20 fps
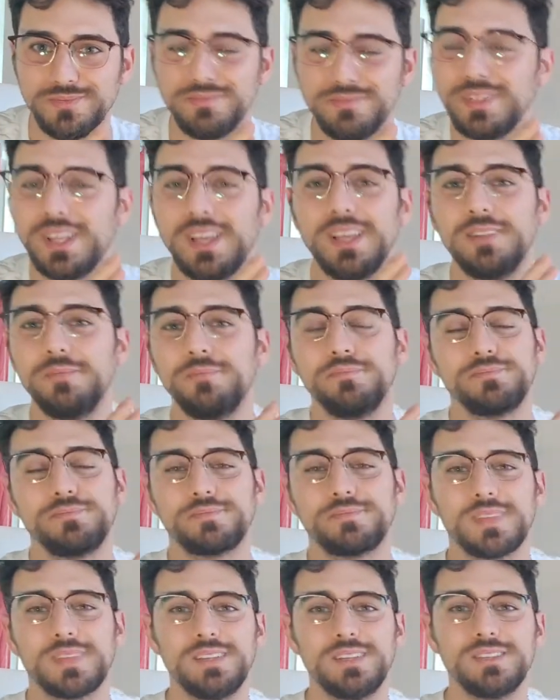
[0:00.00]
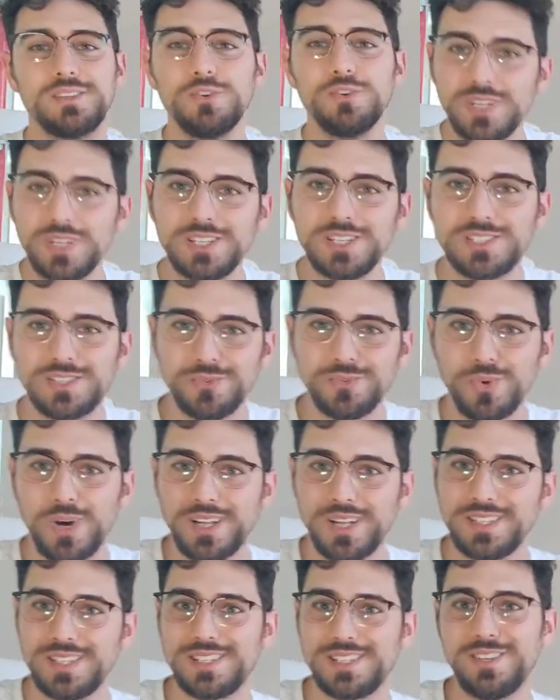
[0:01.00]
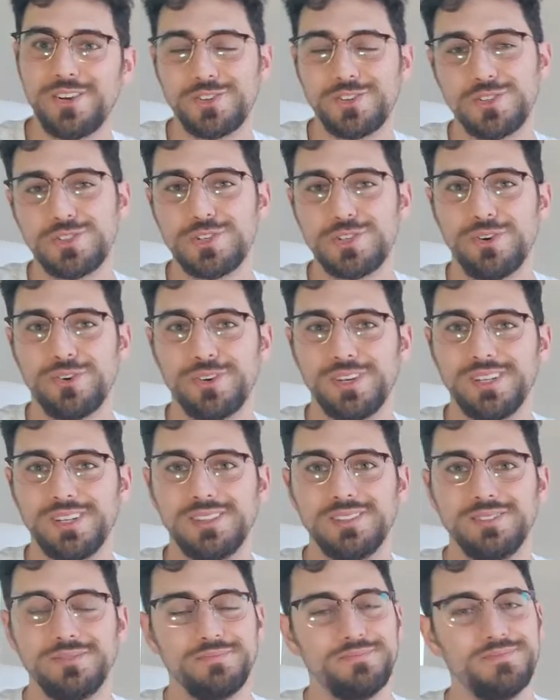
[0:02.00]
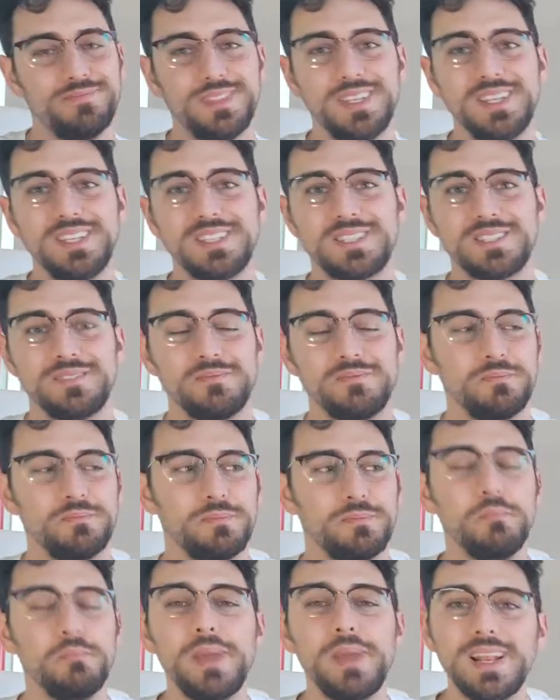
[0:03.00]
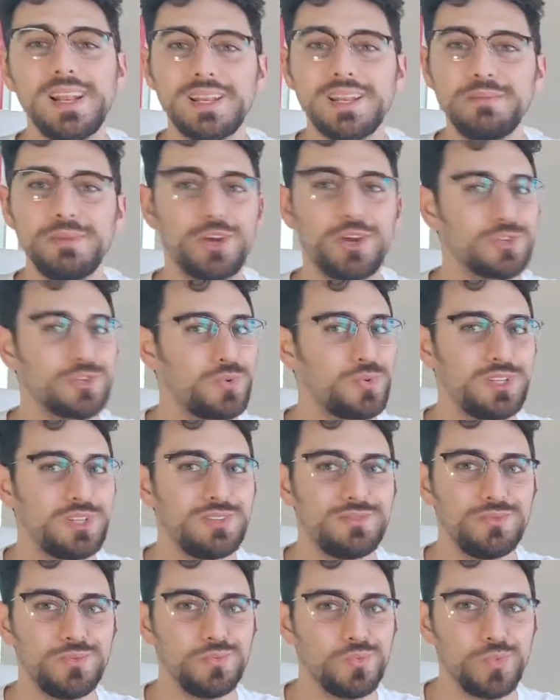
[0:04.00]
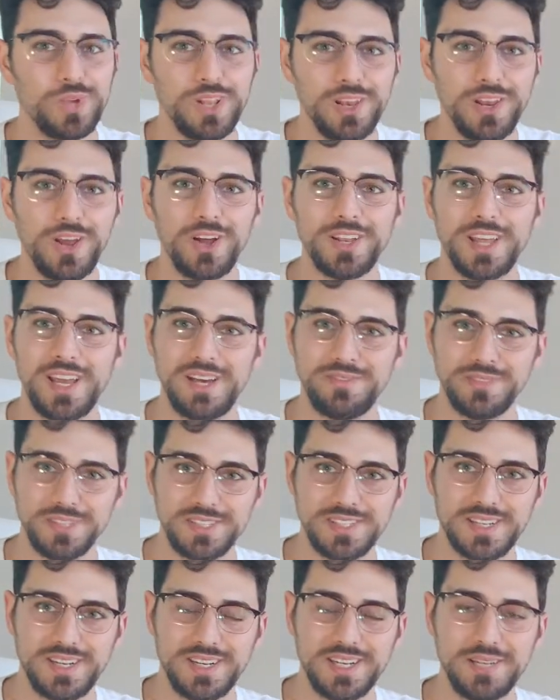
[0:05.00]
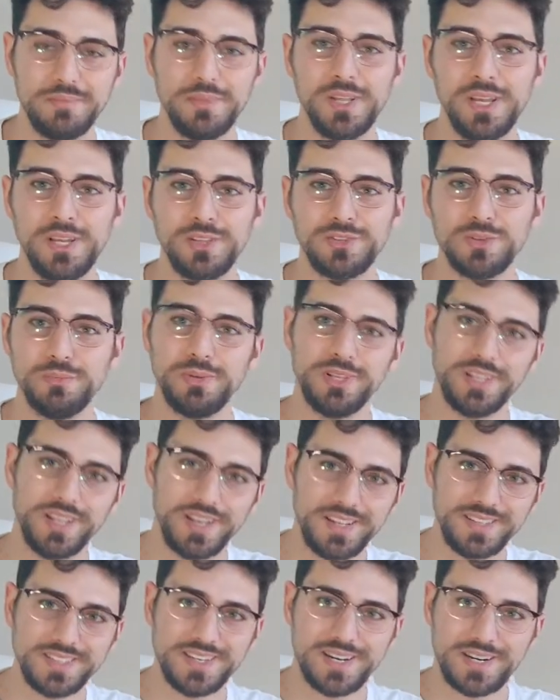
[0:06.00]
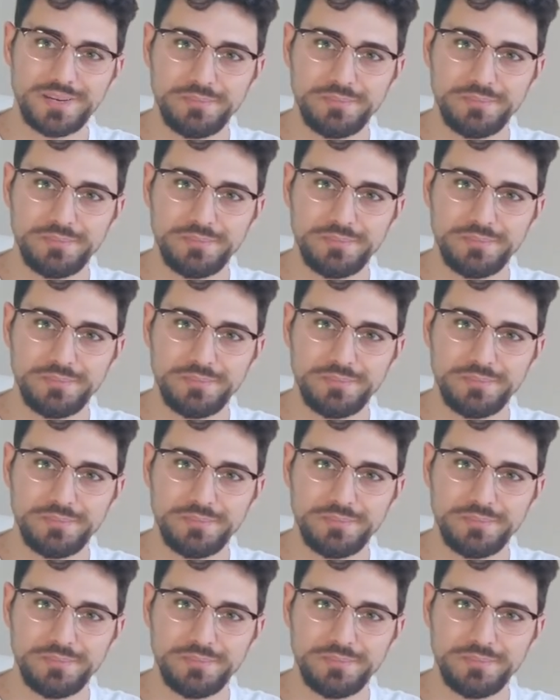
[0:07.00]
The reason why this is not a tutorial is mainly because we will not have the time to build an entire